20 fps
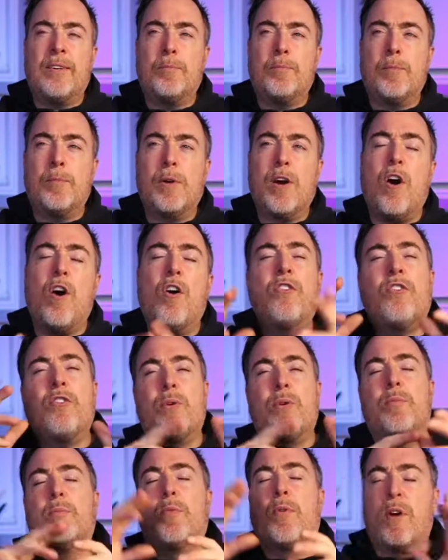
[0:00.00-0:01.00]
also
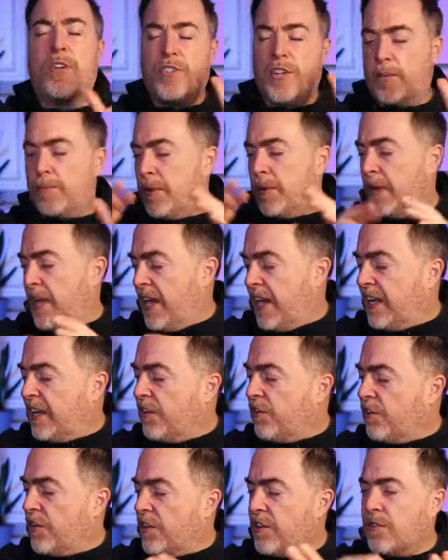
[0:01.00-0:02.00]
in project planning, you
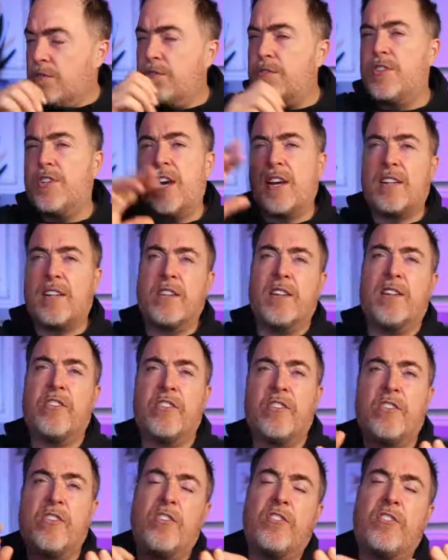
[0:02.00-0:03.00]
can use
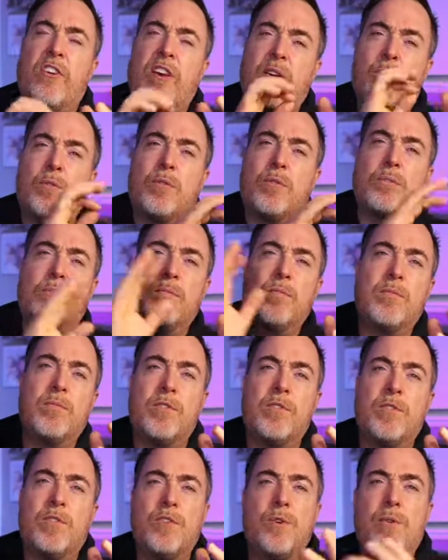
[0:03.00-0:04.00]
checklists to say, "We'll
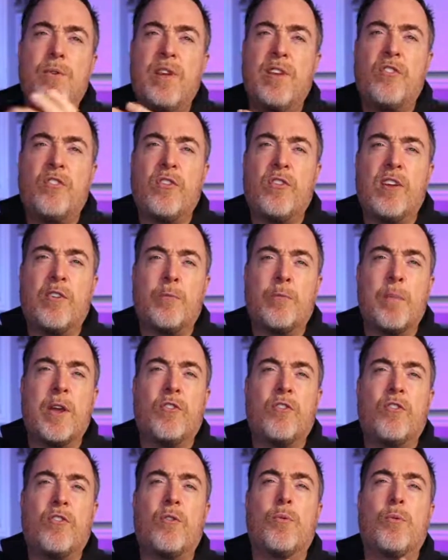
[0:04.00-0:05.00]
do these things, make
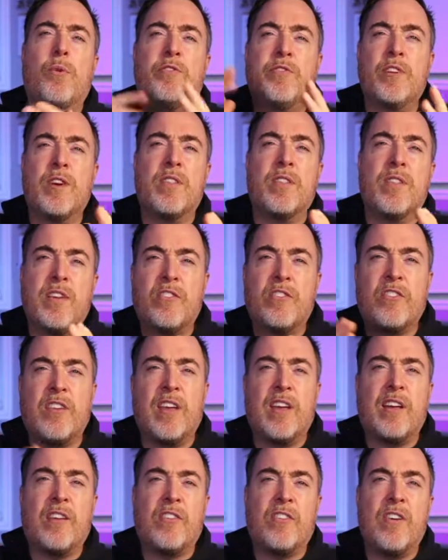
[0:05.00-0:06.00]
sure we've done these things."